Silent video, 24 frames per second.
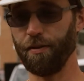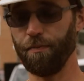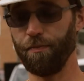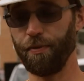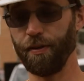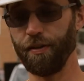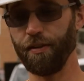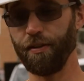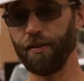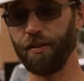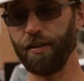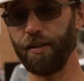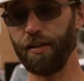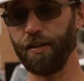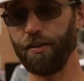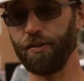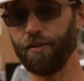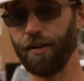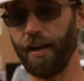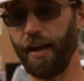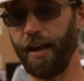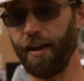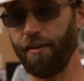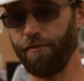the ability
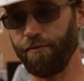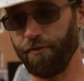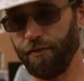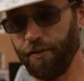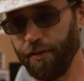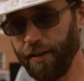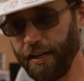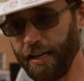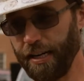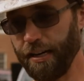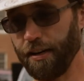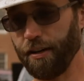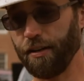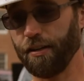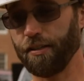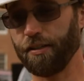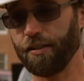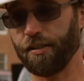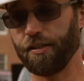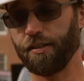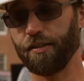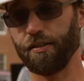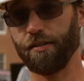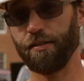to have
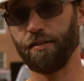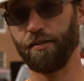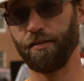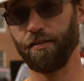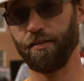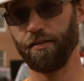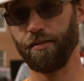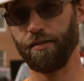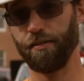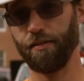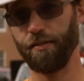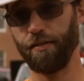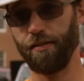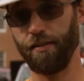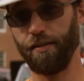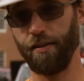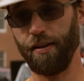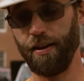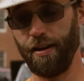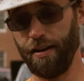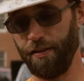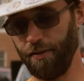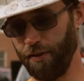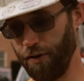links
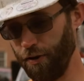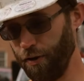in the